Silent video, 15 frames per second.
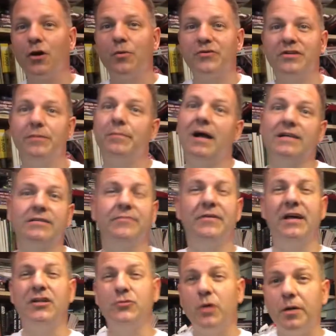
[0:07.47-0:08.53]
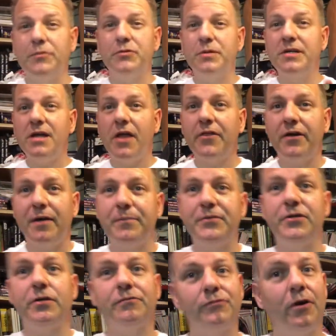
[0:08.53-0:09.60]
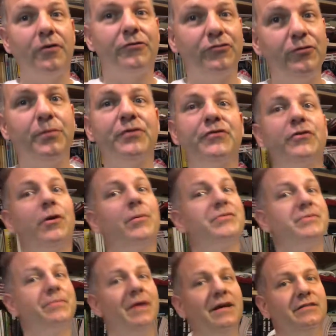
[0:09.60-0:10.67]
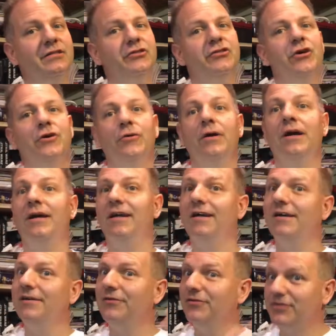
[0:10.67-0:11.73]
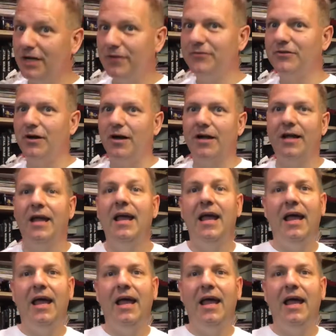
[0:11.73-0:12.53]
Star Wars and Unboxing fans. Welcome to another episode of Darth Tuba's Star Wars Unboxing Show, Shelf Talk.